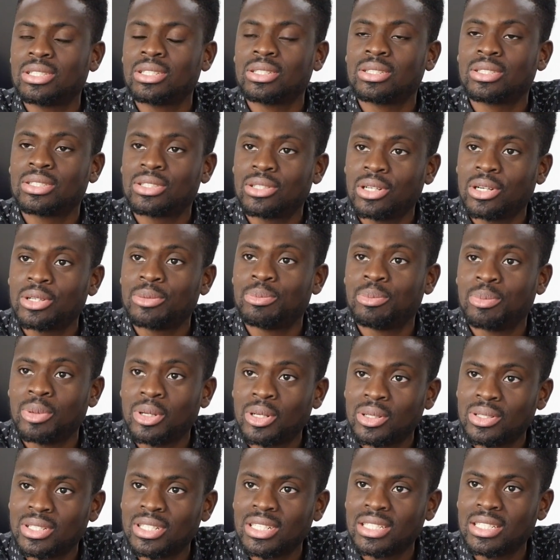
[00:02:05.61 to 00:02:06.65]
to start
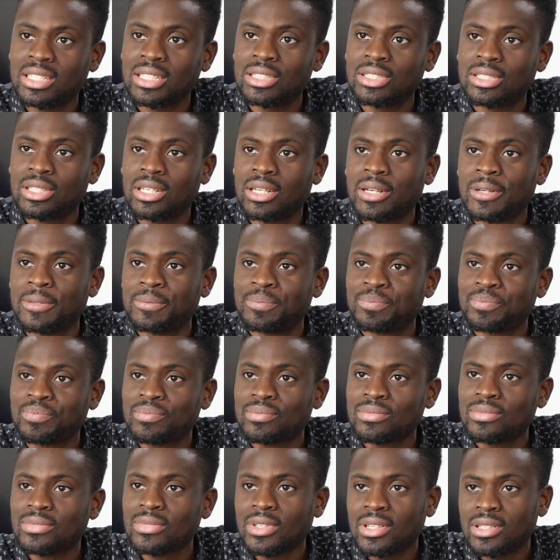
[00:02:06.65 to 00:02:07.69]
building this
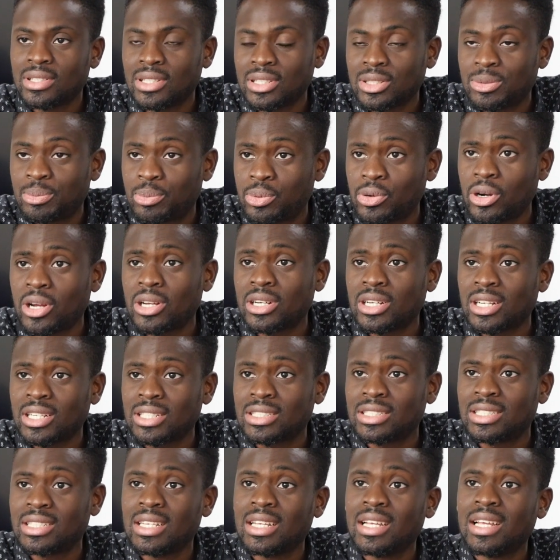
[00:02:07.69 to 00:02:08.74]
this
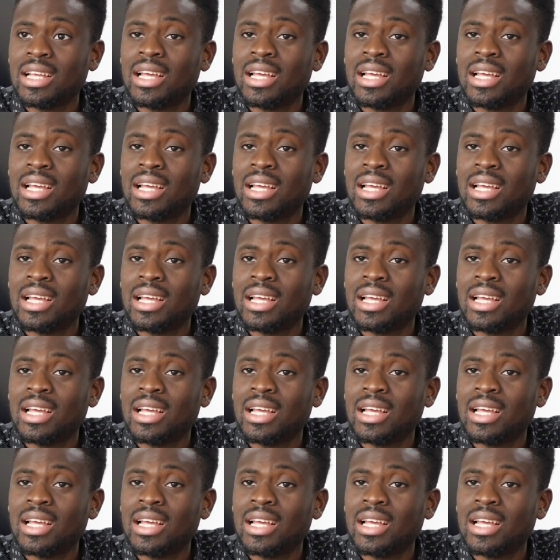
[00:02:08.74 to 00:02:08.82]
product.